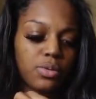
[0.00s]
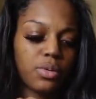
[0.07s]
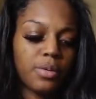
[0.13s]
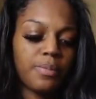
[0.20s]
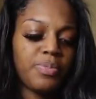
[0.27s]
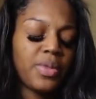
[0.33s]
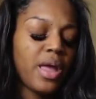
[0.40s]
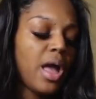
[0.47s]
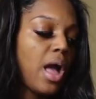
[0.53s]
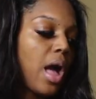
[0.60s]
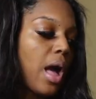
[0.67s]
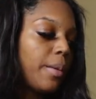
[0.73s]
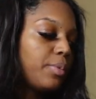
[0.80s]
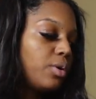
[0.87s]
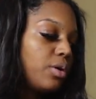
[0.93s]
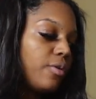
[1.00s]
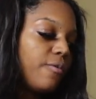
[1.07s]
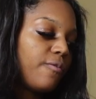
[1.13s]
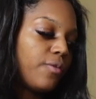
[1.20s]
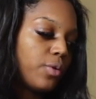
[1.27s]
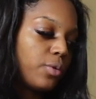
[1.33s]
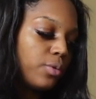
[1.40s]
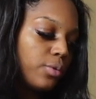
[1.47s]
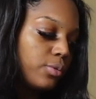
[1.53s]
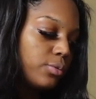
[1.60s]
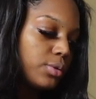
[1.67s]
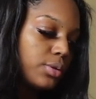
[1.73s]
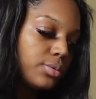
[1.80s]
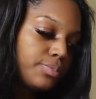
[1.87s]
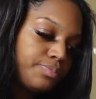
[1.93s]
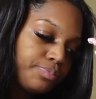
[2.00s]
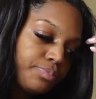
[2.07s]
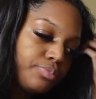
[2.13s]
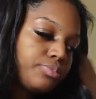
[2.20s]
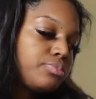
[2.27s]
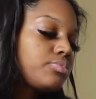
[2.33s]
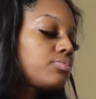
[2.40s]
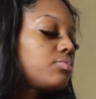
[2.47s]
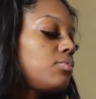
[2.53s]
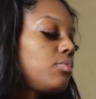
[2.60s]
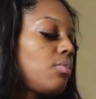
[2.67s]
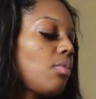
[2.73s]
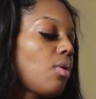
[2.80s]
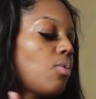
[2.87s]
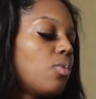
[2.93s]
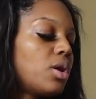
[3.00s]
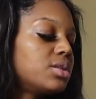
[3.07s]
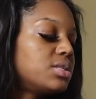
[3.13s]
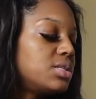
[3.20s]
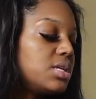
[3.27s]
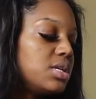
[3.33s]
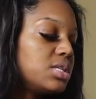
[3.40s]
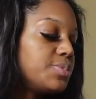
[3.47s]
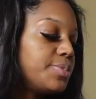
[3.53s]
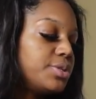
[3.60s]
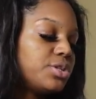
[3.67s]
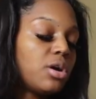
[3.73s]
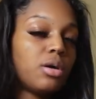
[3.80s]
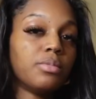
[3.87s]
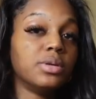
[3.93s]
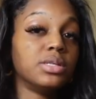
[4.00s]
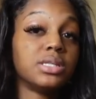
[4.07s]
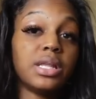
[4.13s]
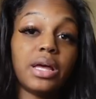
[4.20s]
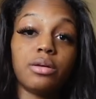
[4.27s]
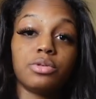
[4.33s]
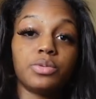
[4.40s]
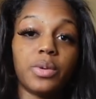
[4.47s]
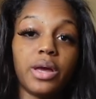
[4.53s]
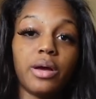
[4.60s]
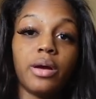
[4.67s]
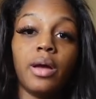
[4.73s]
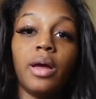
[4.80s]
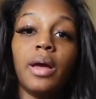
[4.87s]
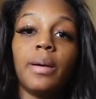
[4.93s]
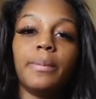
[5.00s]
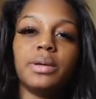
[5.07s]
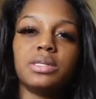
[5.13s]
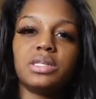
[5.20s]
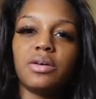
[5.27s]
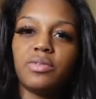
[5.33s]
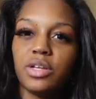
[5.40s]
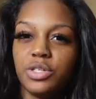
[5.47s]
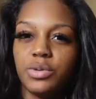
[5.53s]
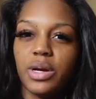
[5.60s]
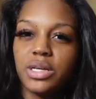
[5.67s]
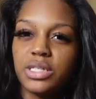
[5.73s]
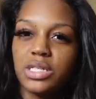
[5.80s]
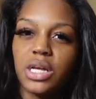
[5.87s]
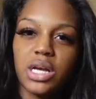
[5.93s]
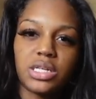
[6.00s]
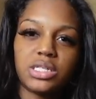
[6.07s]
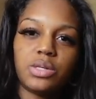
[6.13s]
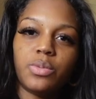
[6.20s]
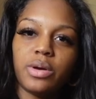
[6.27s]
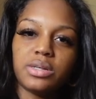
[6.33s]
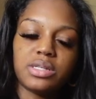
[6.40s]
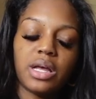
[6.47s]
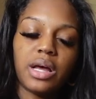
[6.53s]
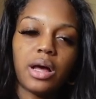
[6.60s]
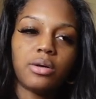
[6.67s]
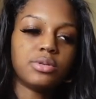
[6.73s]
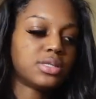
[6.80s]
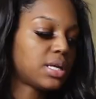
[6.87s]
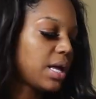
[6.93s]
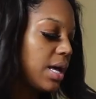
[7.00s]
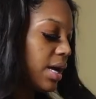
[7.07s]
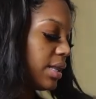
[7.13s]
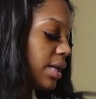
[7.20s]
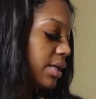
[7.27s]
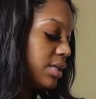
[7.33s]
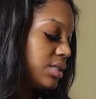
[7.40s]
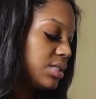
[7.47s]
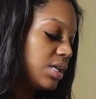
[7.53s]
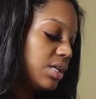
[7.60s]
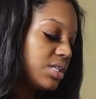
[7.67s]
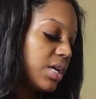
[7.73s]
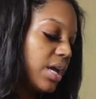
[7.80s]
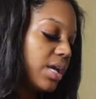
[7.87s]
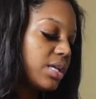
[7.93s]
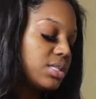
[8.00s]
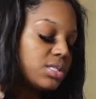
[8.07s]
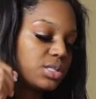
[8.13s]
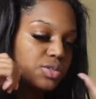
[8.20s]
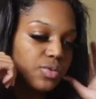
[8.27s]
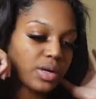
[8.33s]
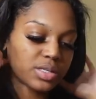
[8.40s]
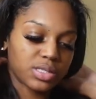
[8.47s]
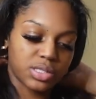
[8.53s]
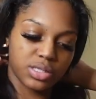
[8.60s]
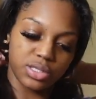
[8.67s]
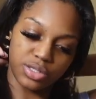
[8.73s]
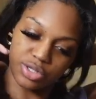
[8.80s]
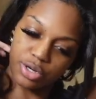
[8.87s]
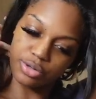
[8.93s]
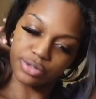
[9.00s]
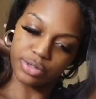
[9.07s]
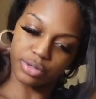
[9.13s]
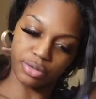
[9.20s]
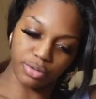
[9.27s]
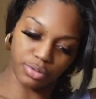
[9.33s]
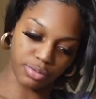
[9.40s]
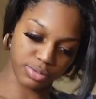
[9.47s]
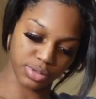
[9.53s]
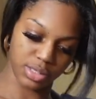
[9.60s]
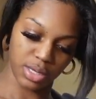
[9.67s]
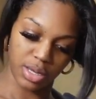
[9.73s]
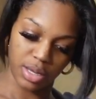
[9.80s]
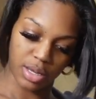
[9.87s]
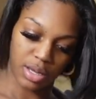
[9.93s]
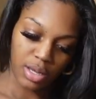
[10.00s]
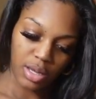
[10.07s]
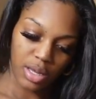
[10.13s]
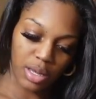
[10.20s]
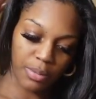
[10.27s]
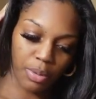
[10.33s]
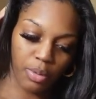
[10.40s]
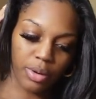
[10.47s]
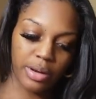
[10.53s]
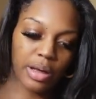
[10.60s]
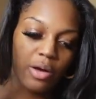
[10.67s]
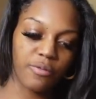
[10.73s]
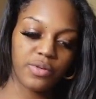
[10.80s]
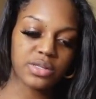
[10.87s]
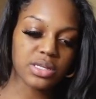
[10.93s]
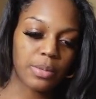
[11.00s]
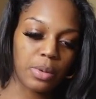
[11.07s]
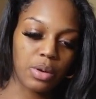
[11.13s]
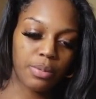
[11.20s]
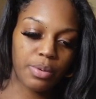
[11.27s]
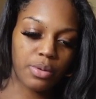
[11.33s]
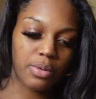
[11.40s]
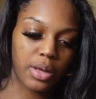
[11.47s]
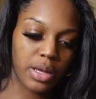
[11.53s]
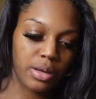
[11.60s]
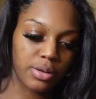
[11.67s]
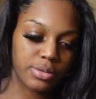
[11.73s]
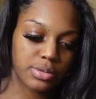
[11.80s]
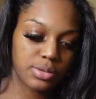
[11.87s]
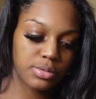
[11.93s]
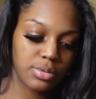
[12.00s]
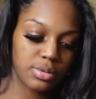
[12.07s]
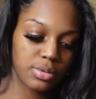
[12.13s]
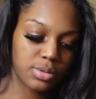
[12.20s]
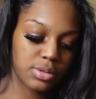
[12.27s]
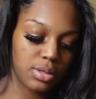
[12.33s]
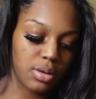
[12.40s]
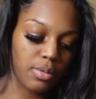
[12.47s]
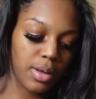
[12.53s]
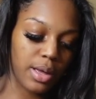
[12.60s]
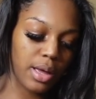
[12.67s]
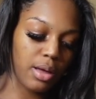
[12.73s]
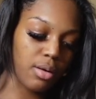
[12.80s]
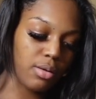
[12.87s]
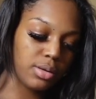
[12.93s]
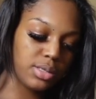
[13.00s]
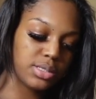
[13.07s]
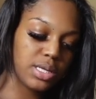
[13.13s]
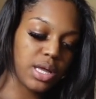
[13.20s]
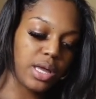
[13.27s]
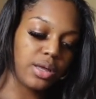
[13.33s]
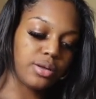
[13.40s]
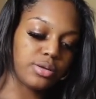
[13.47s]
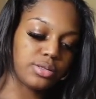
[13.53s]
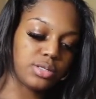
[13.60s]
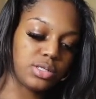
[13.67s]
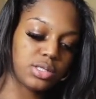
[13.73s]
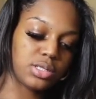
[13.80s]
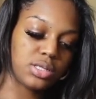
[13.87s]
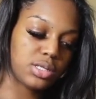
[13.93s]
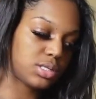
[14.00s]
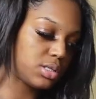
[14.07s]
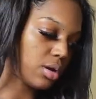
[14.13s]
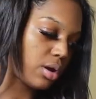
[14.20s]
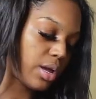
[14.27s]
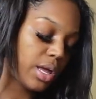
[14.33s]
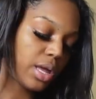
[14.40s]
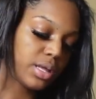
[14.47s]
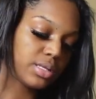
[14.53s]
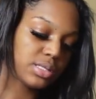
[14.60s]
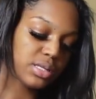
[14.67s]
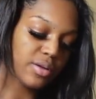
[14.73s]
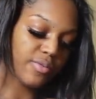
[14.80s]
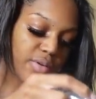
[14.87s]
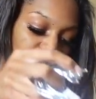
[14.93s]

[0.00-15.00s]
on. I'm going to fold onesies, pajamas, loungewear, but stuff that you actually actually wears like outside, like the jean jackets, the dresses, the church clothes, important outfits. I'm gonna put on hangers. So I got all these hangers just to start hanging stuff